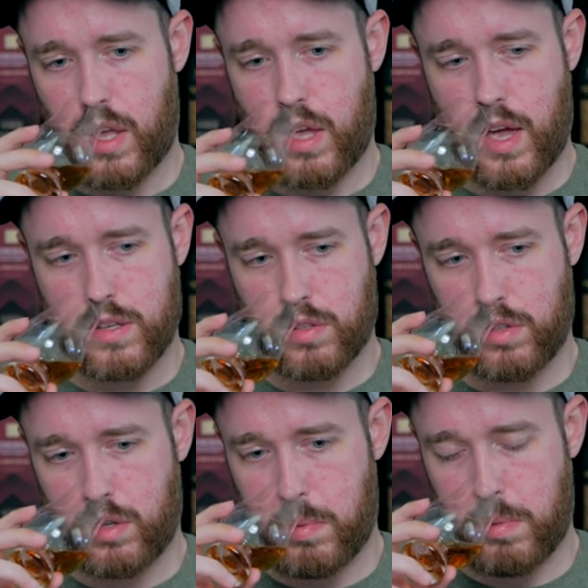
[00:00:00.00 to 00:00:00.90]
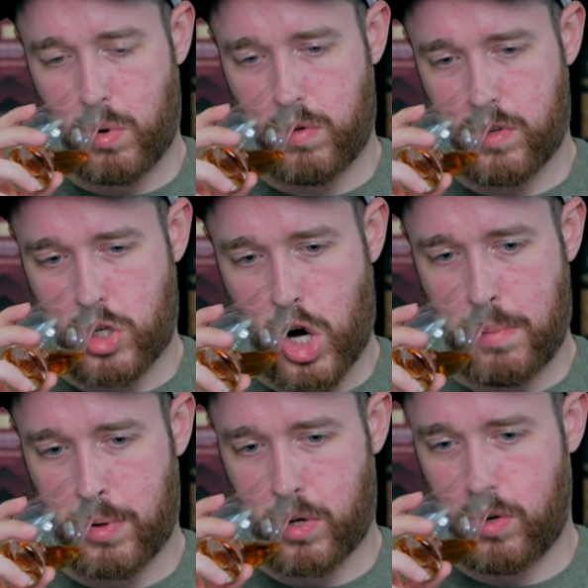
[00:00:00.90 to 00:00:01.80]
it has a little bit more of a
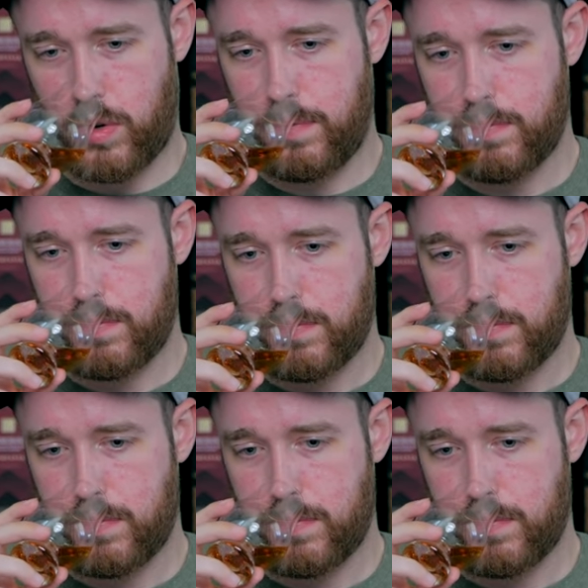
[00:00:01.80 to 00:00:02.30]
tropical